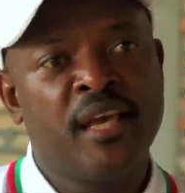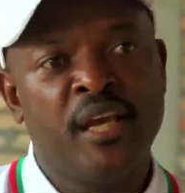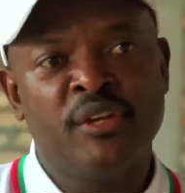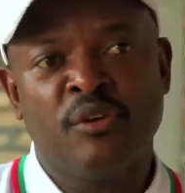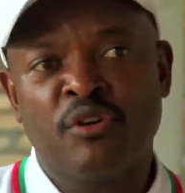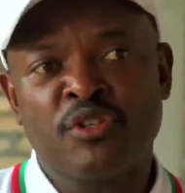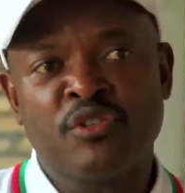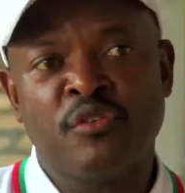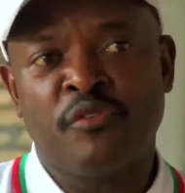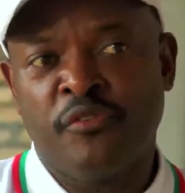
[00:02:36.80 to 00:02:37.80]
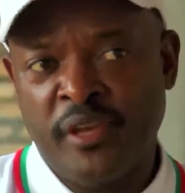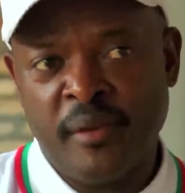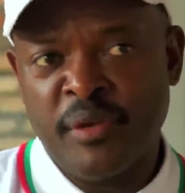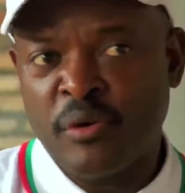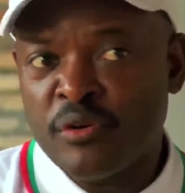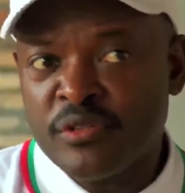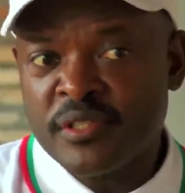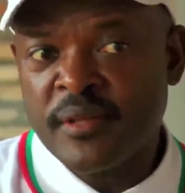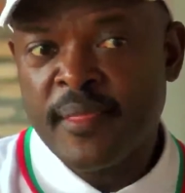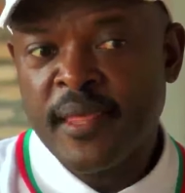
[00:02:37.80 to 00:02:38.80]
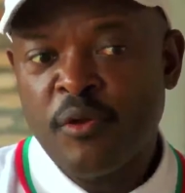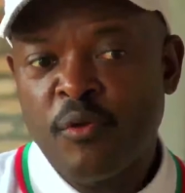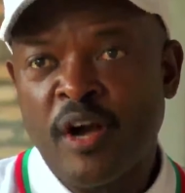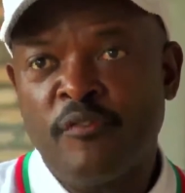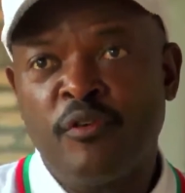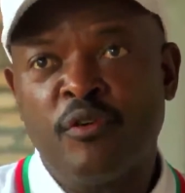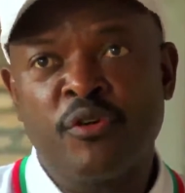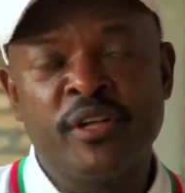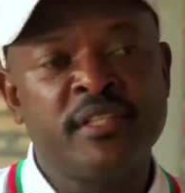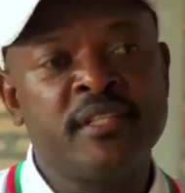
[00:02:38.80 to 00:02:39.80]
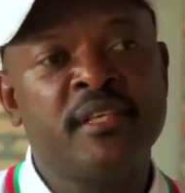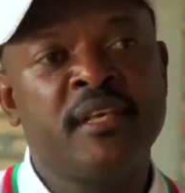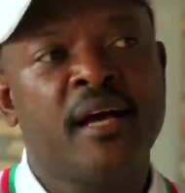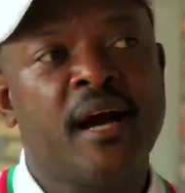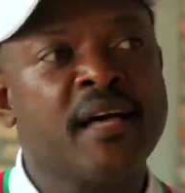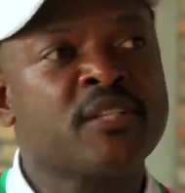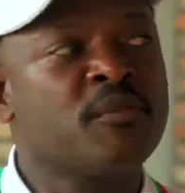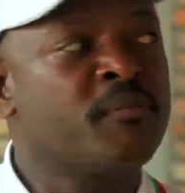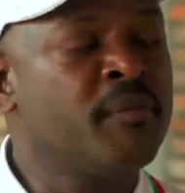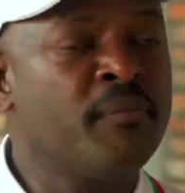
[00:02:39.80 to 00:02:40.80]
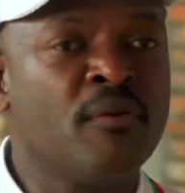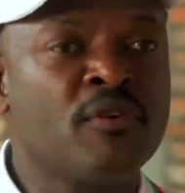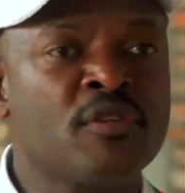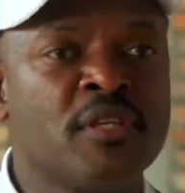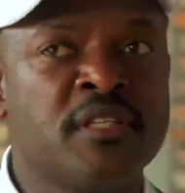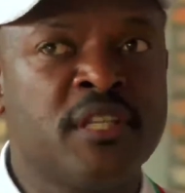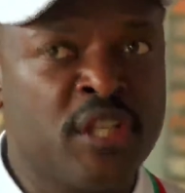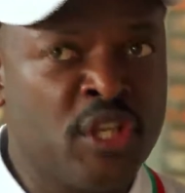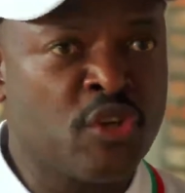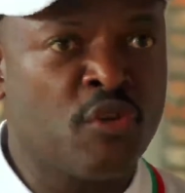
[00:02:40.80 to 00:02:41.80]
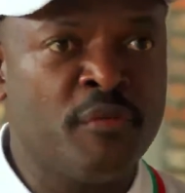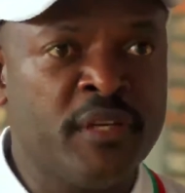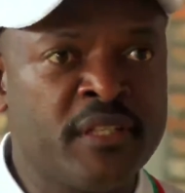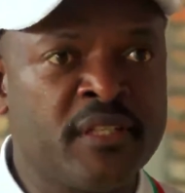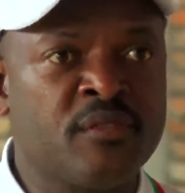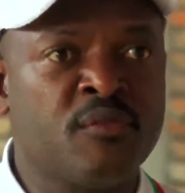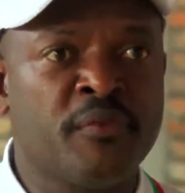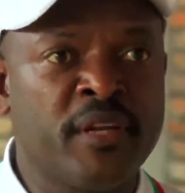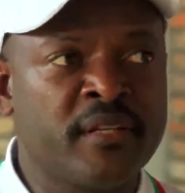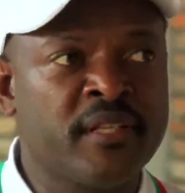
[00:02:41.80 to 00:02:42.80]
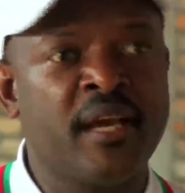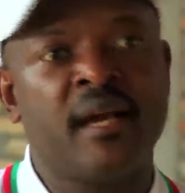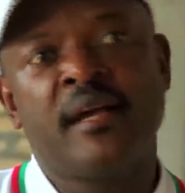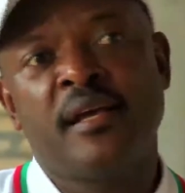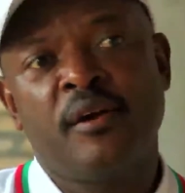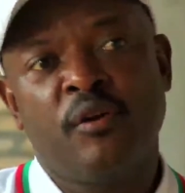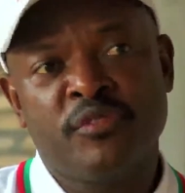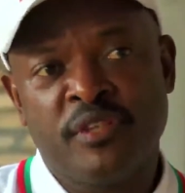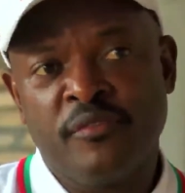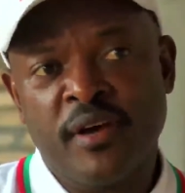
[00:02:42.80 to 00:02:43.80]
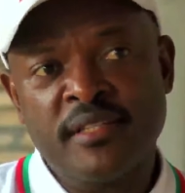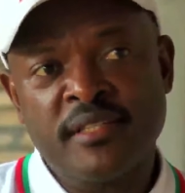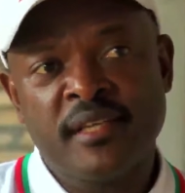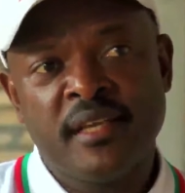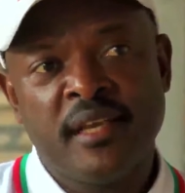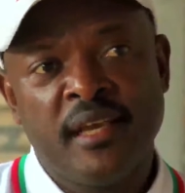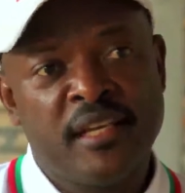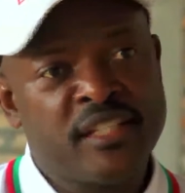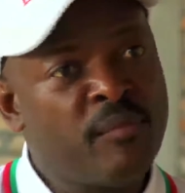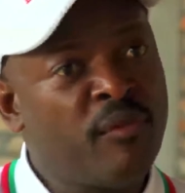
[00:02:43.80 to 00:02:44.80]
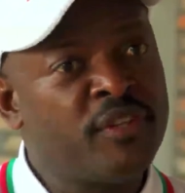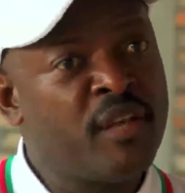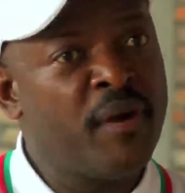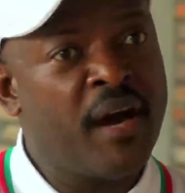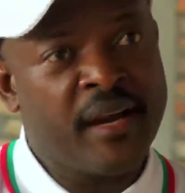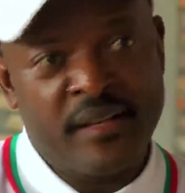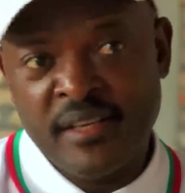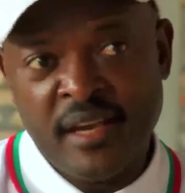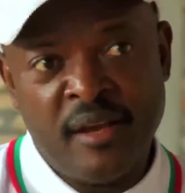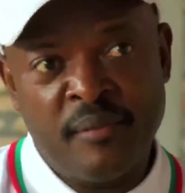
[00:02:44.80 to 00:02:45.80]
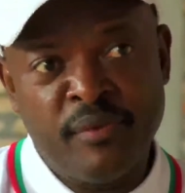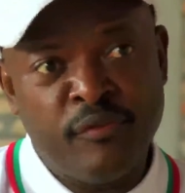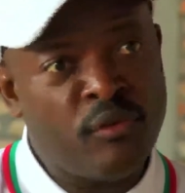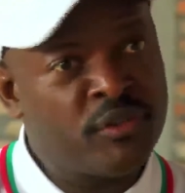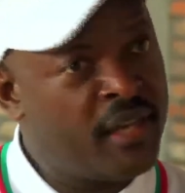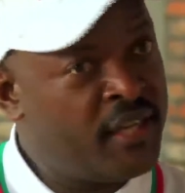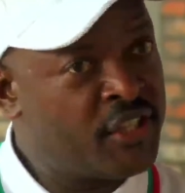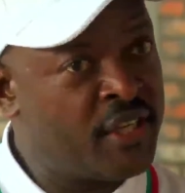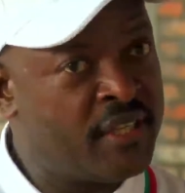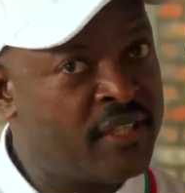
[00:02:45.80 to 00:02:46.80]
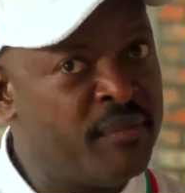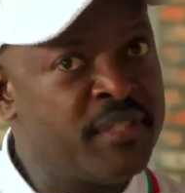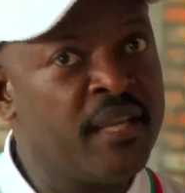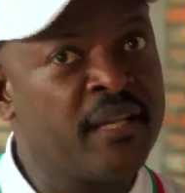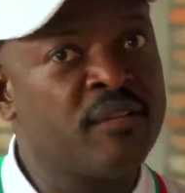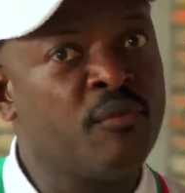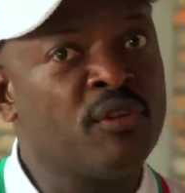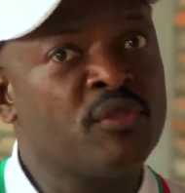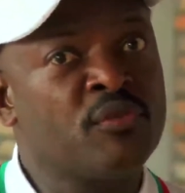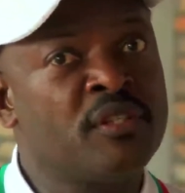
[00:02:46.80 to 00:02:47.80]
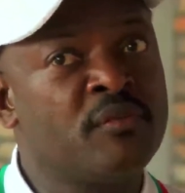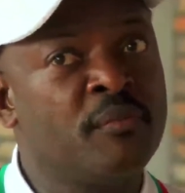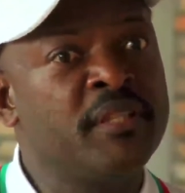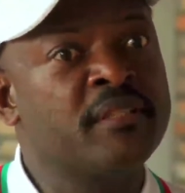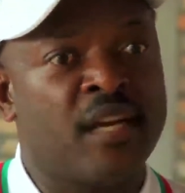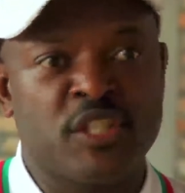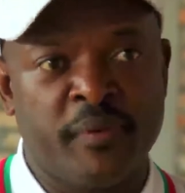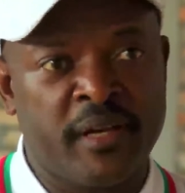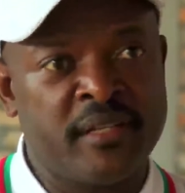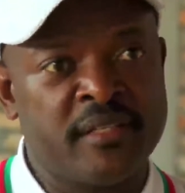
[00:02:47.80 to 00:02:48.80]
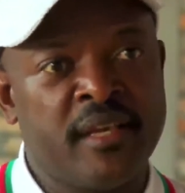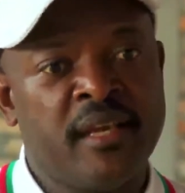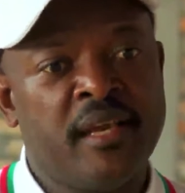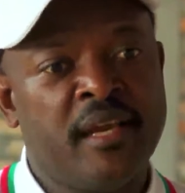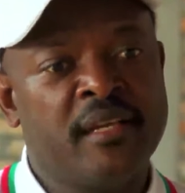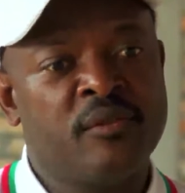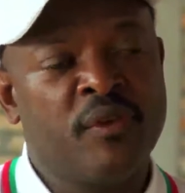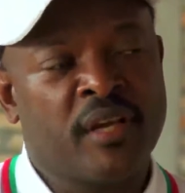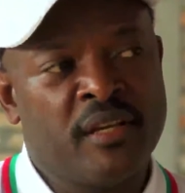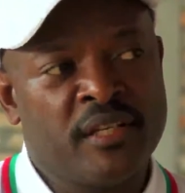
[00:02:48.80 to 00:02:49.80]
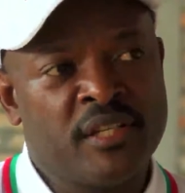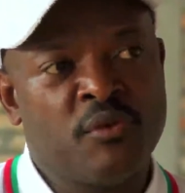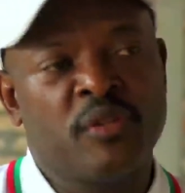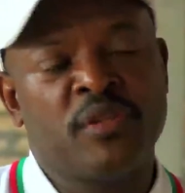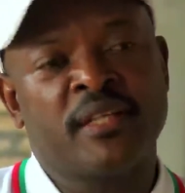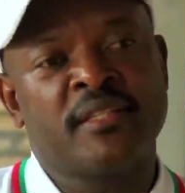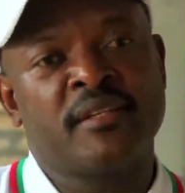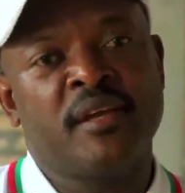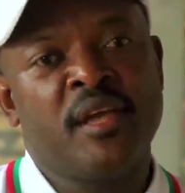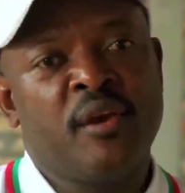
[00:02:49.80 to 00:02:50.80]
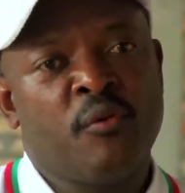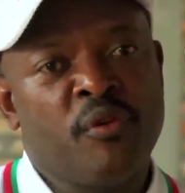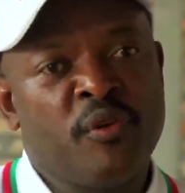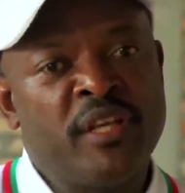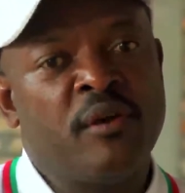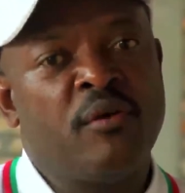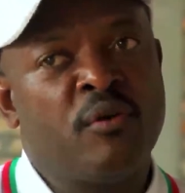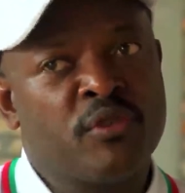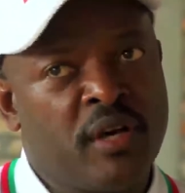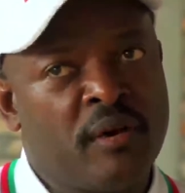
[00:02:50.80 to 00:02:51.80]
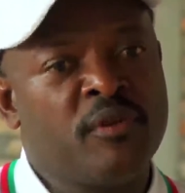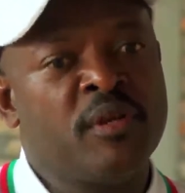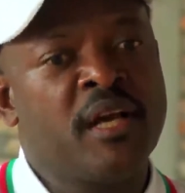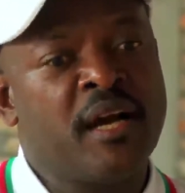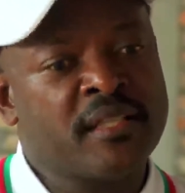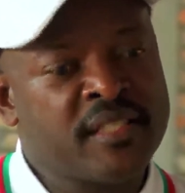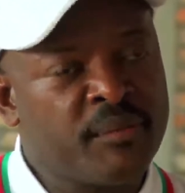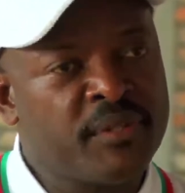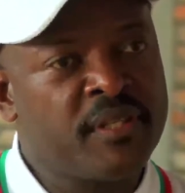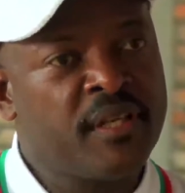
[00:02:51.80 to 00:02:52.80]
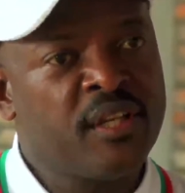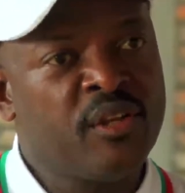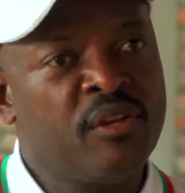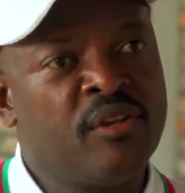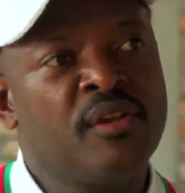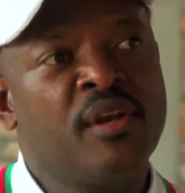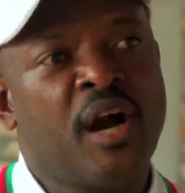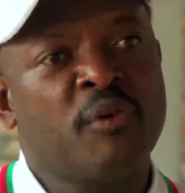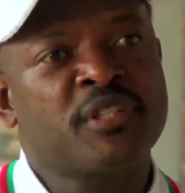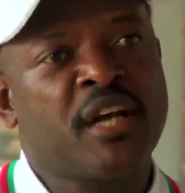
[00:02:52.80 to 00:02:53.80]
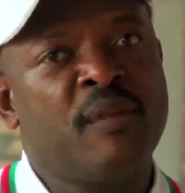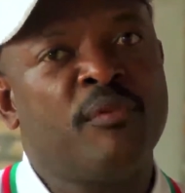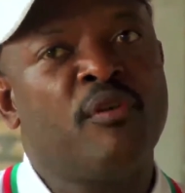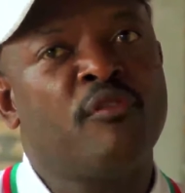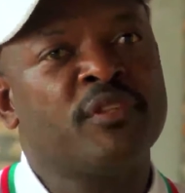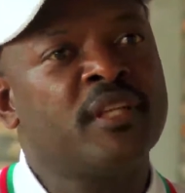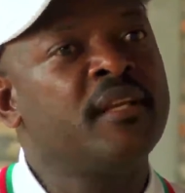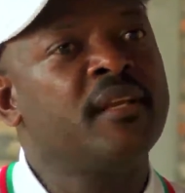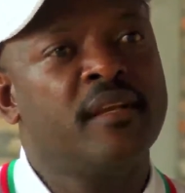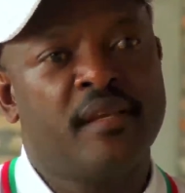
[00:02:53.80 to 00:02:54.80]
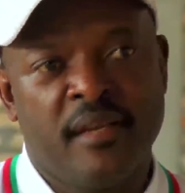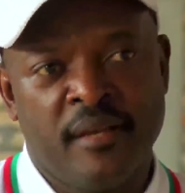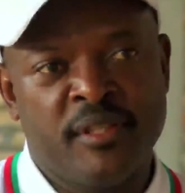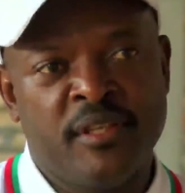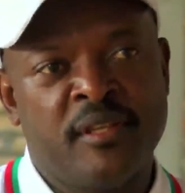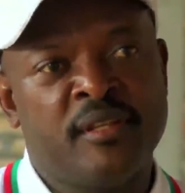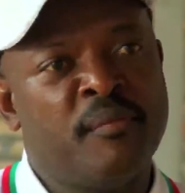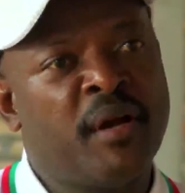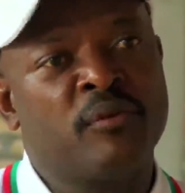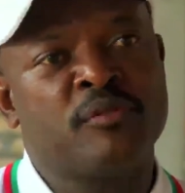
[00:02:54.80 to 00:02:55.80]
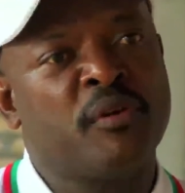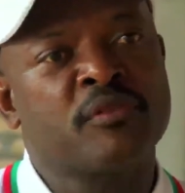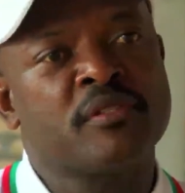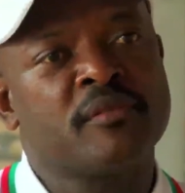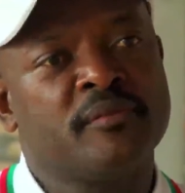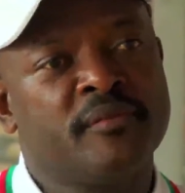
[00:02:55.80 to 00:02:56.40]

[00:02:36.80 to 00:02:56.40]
and also fair because we have already asked people, the international community, to bring their observers and some of them are here before the elections. It means that we want to, to be transparent and that we can ensure that we will, all, will accept the outcome of the, the, the ballot box.